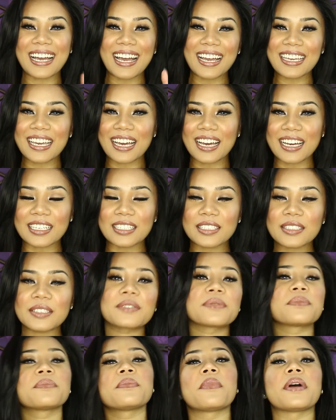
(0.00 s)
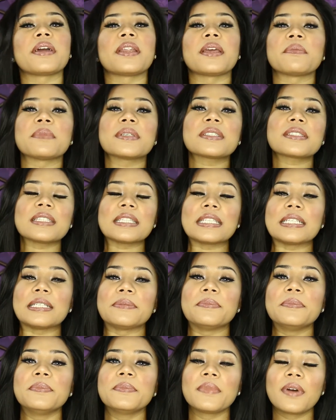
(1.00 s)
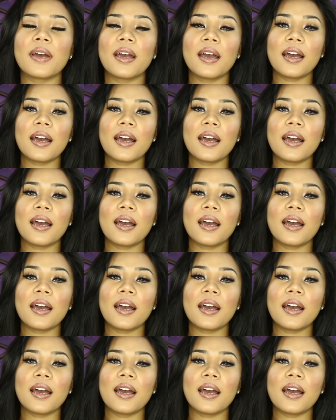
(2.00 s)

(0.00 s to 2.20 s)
Hi guys, my name is Lim.